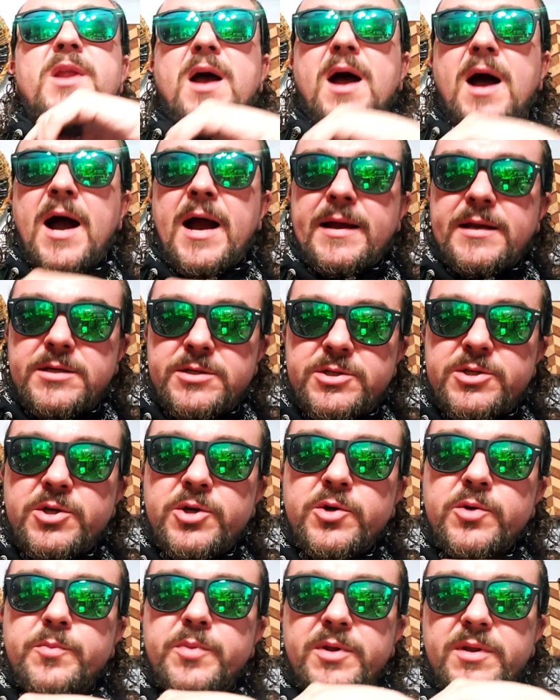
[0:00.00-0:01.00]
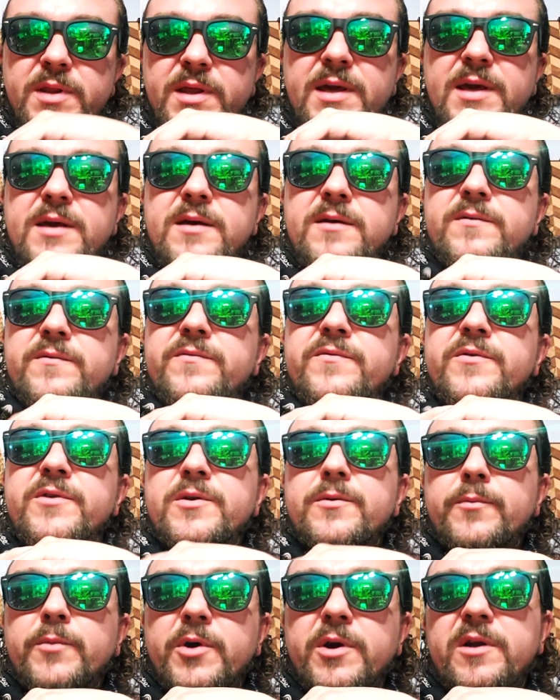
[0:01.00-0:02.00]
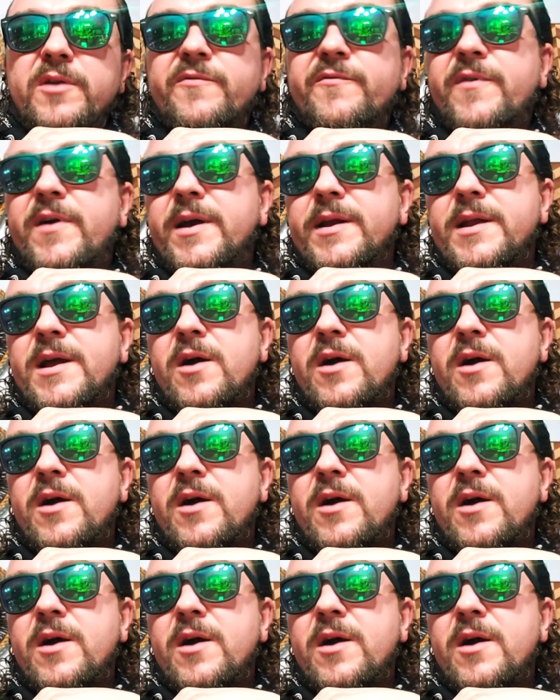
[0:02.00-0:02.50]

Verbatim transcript: I do believe we're going to find